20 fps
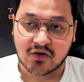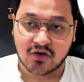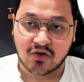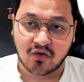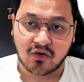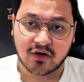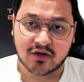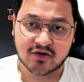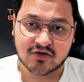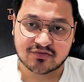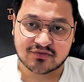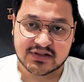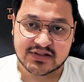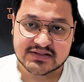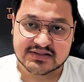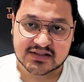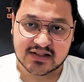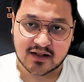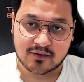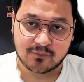All of
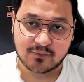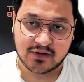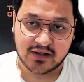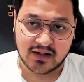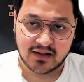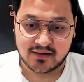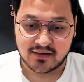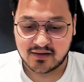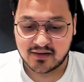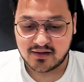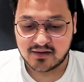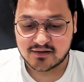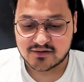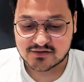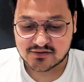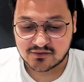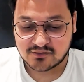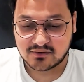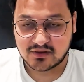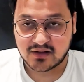these can be added here.
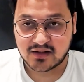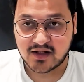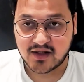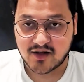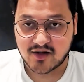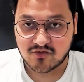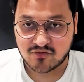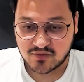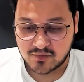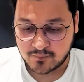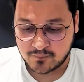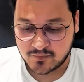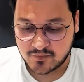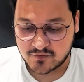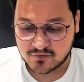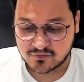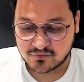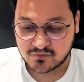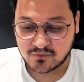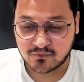So you can have
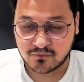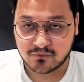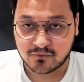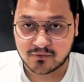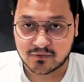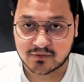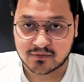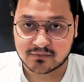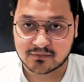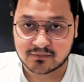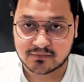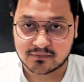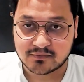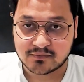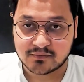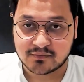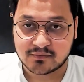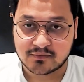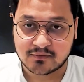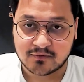before
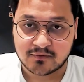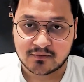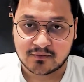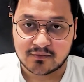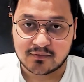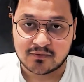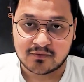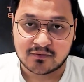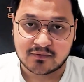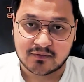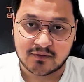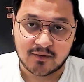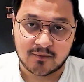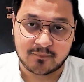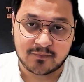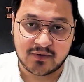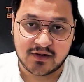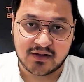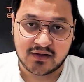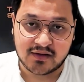
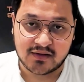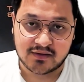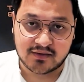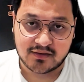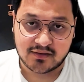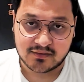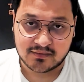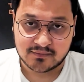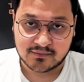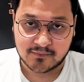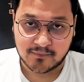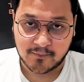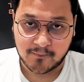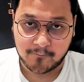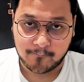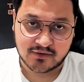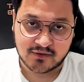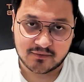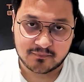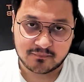update,
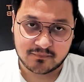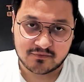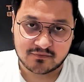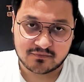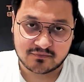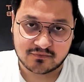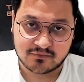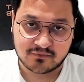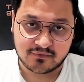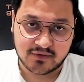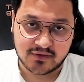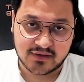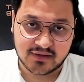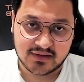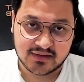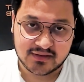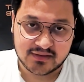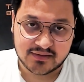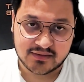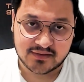before
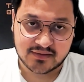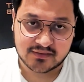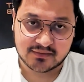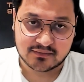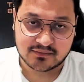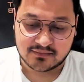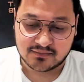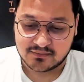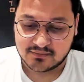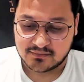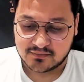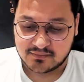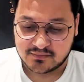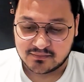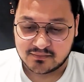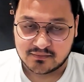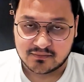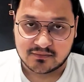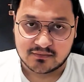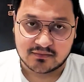delete,
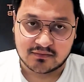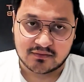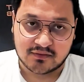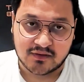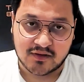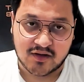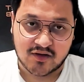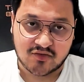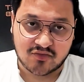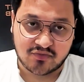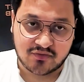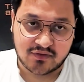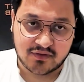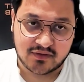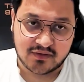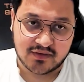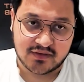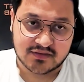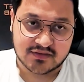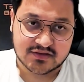after
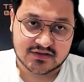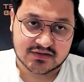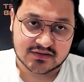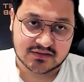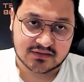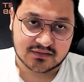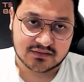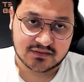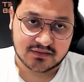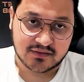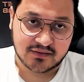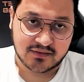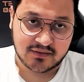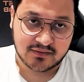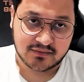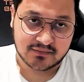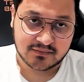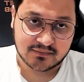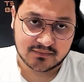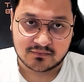insert,
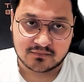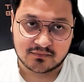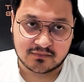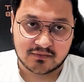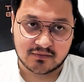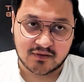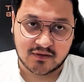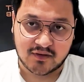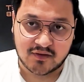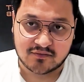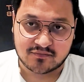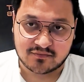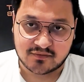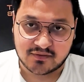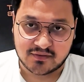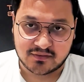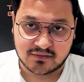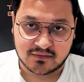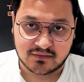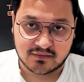
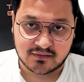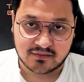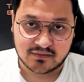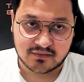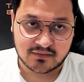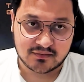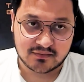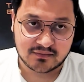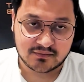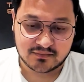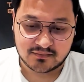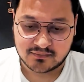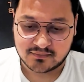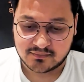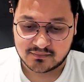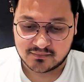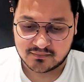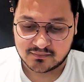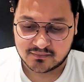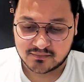after
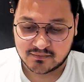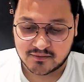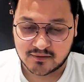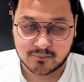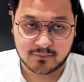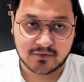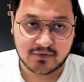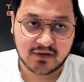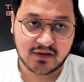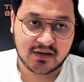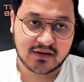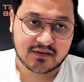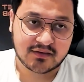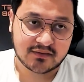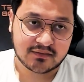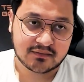update,